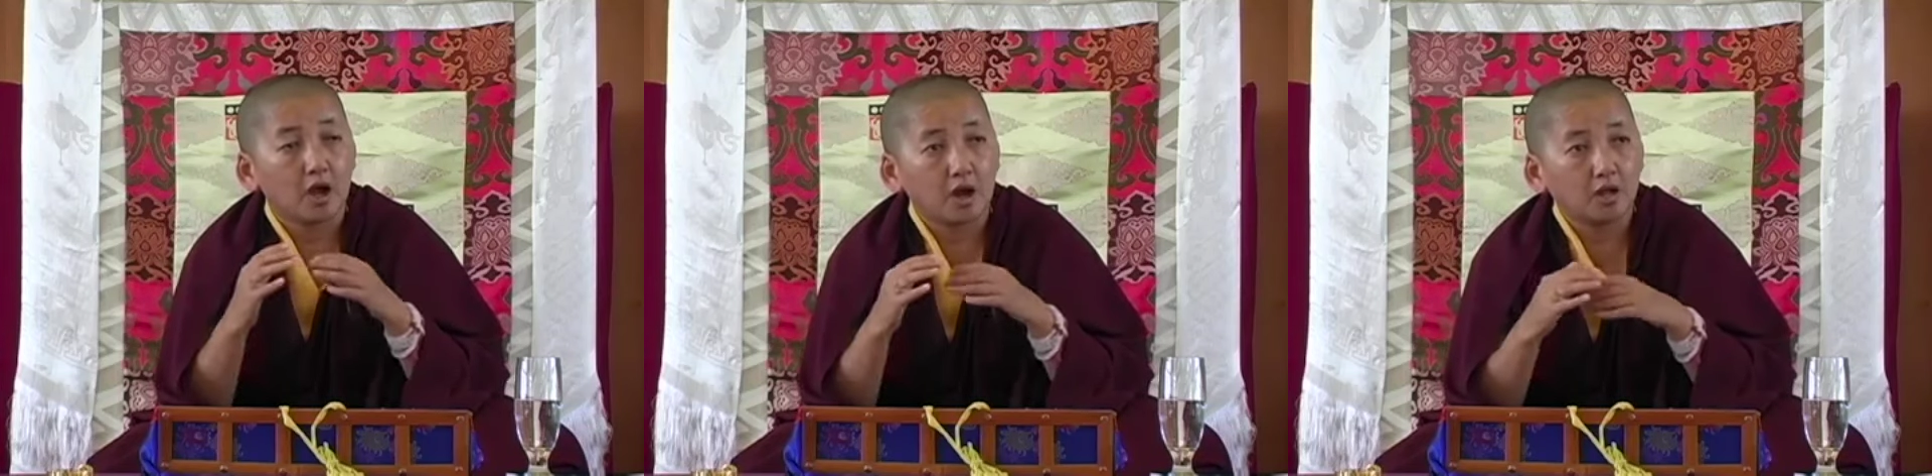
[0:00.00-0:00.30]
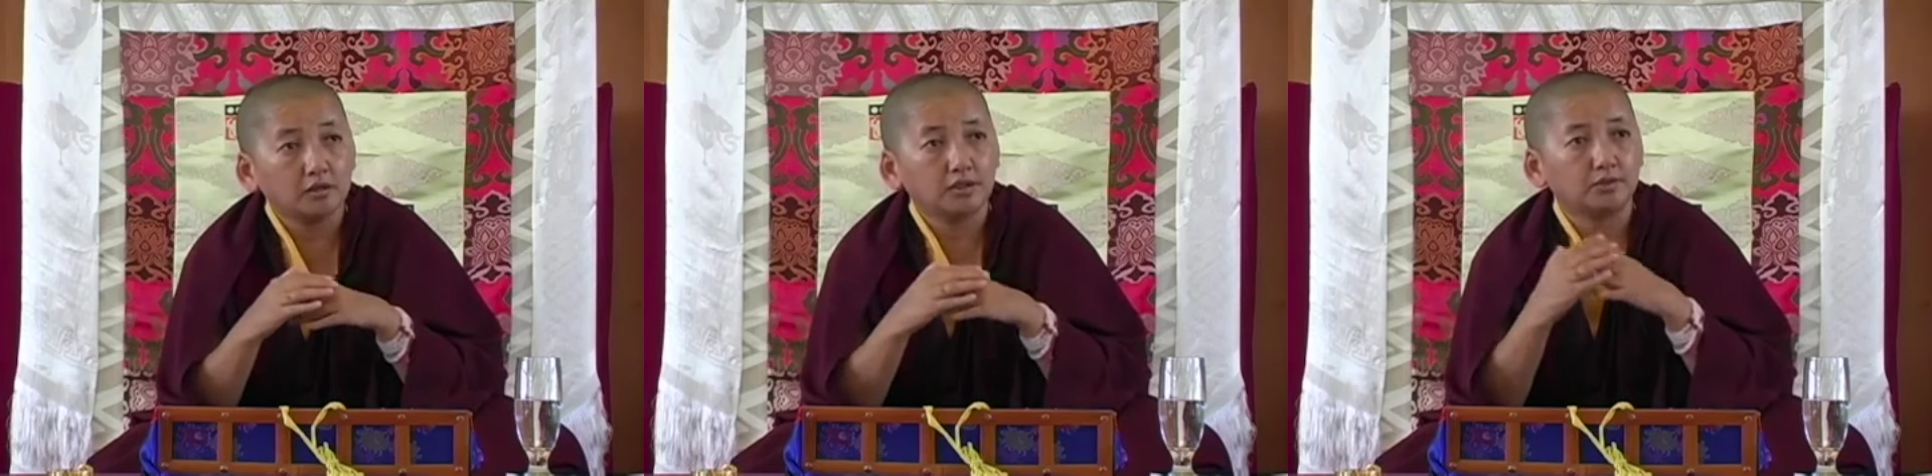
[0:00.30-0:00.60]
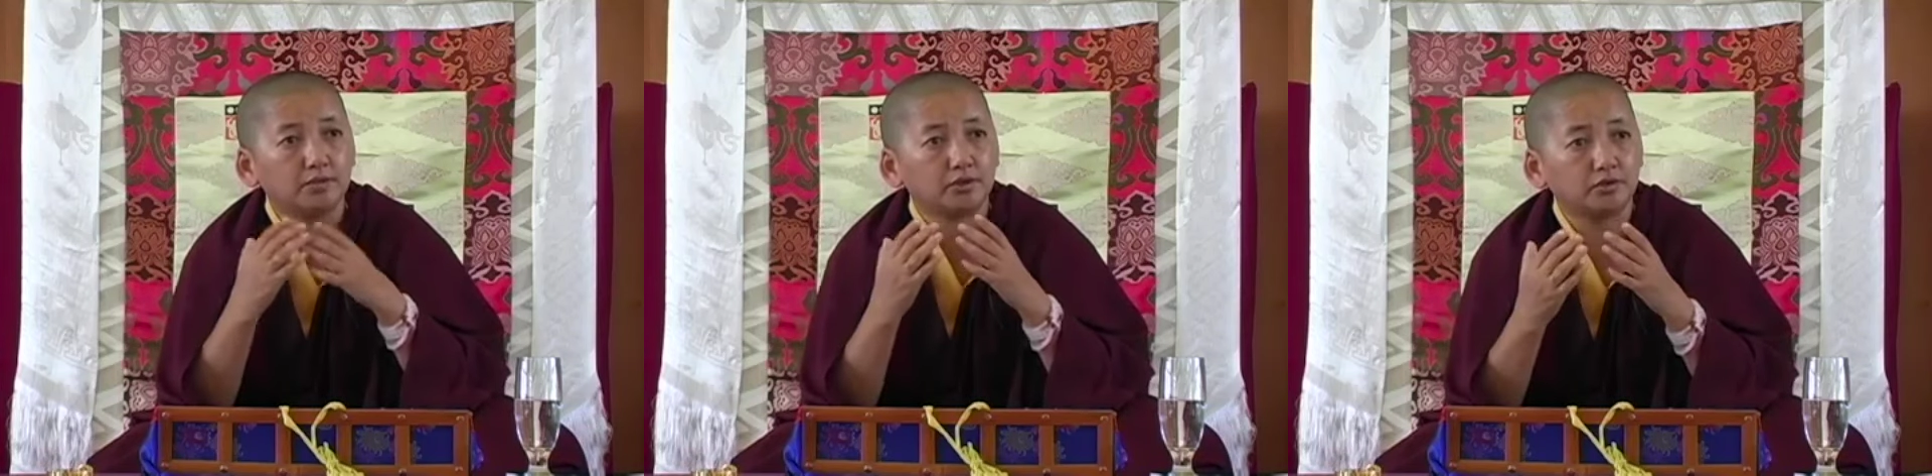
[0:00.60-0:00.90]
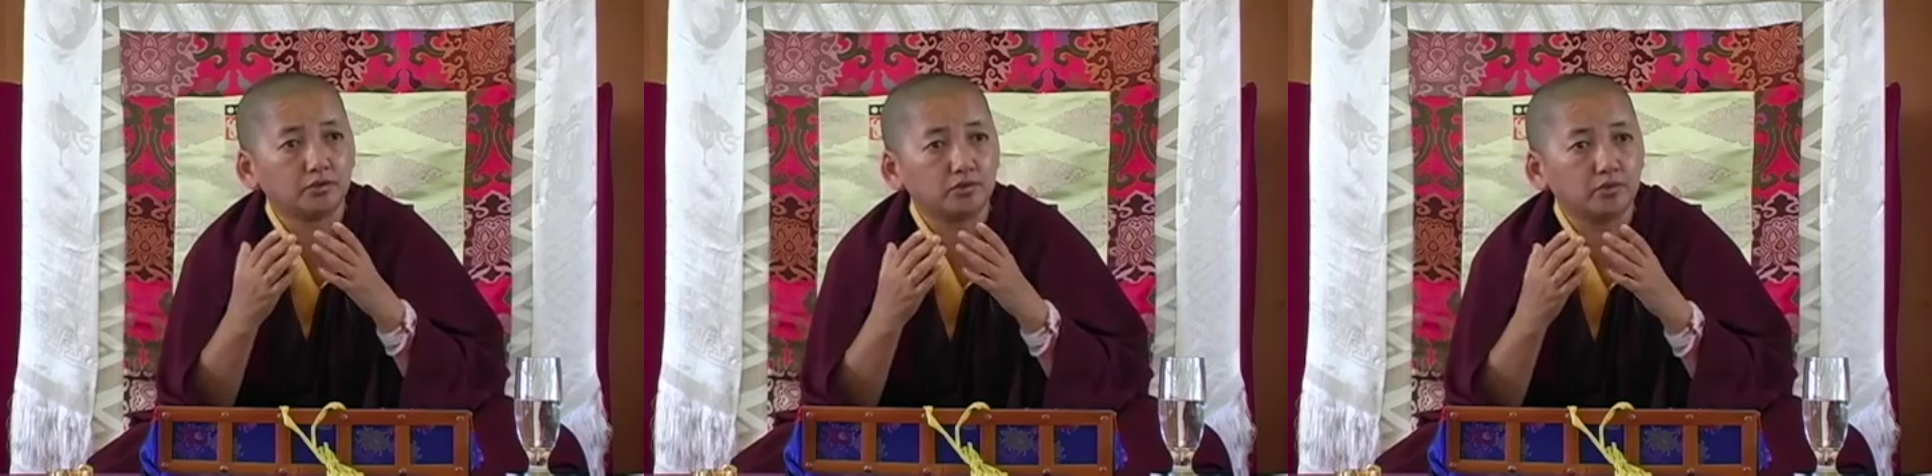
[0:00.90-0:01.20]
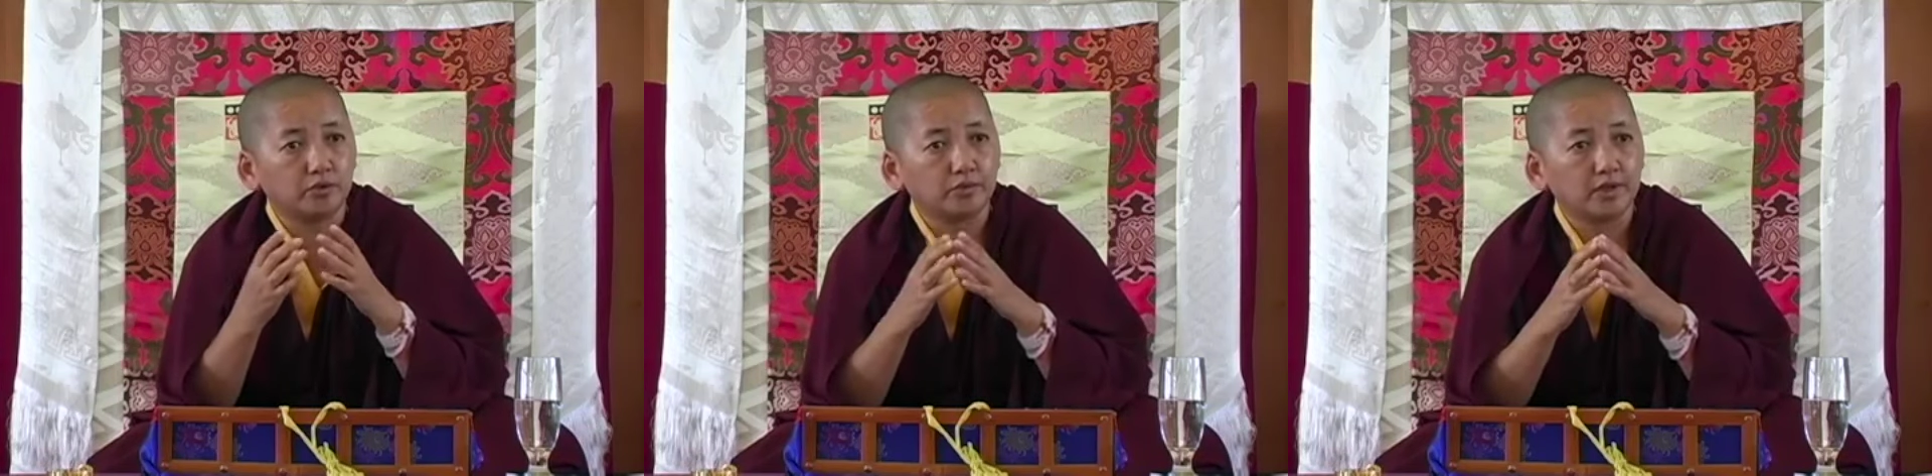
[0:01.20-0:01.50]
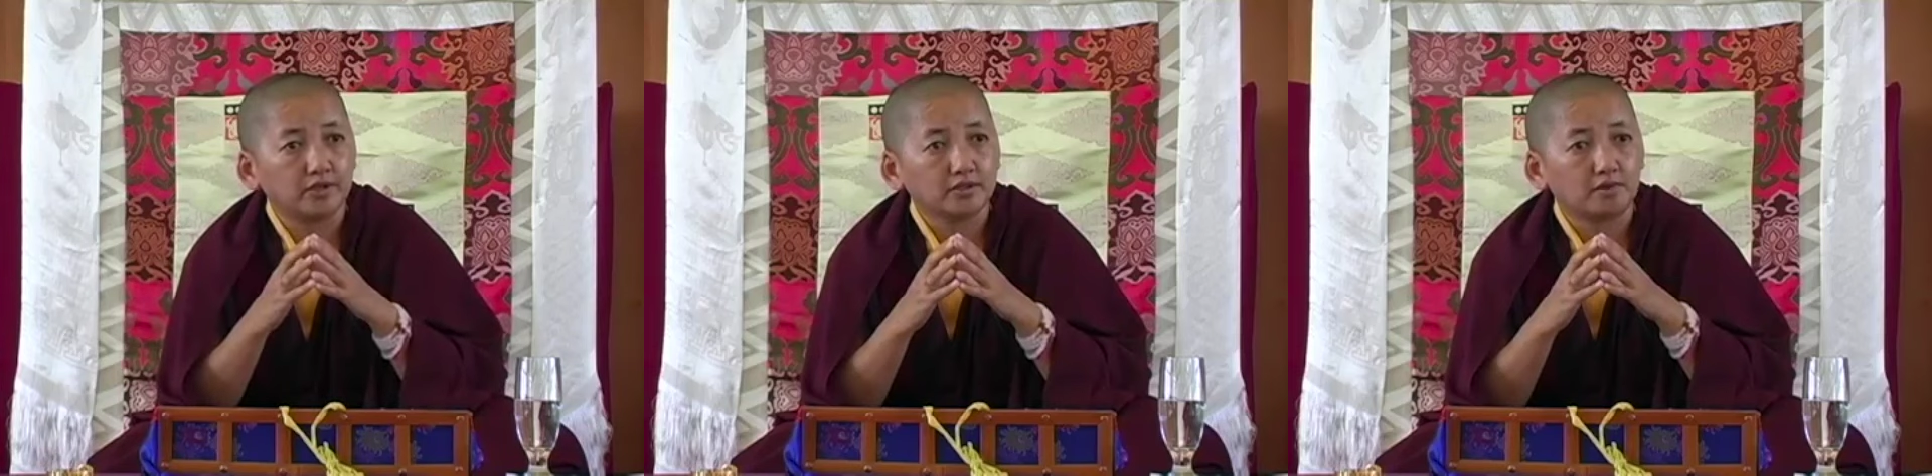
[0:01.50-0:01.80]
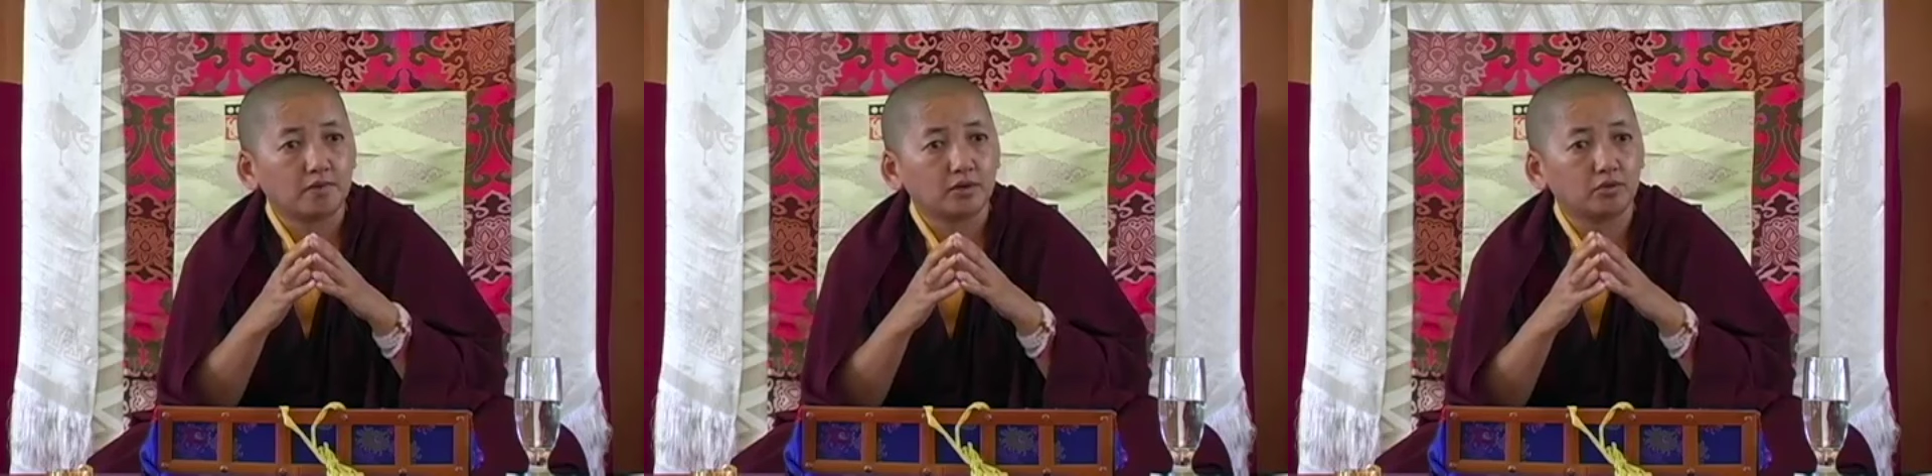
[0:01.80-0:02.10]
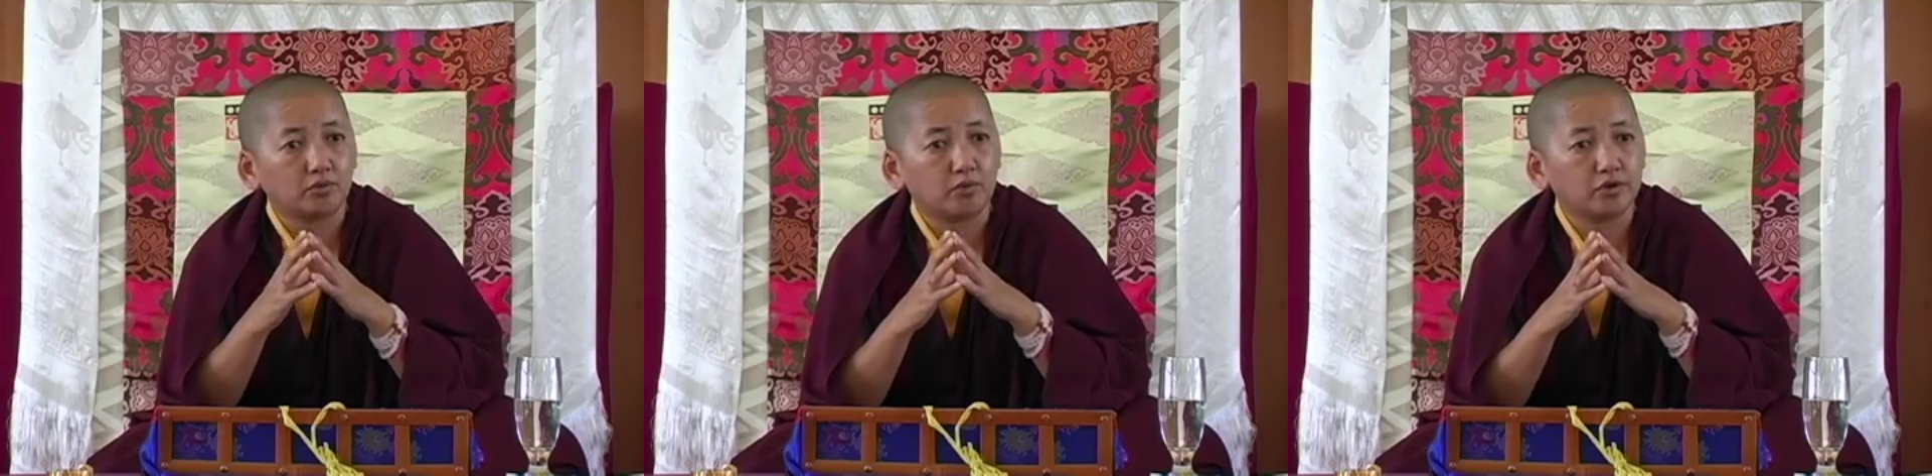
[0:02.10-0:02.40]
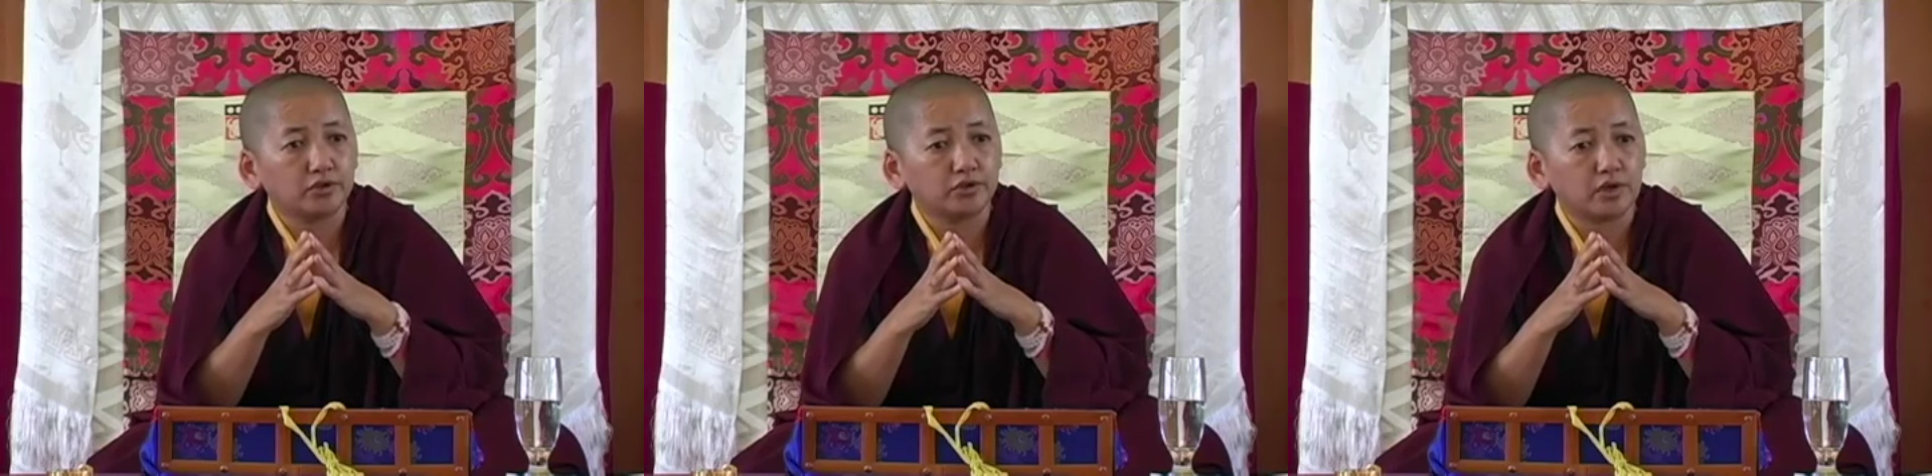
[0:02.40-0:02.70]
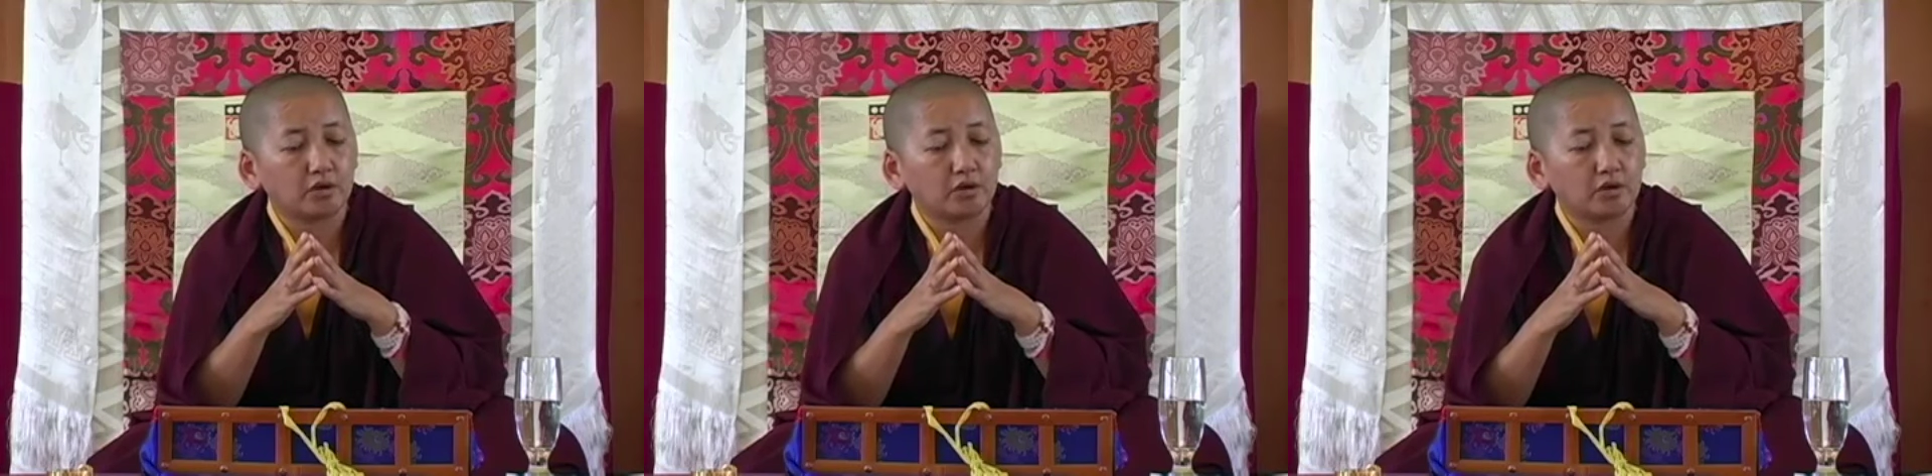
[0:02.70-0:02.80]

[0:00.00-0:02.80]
Ultimate guru would be someone who points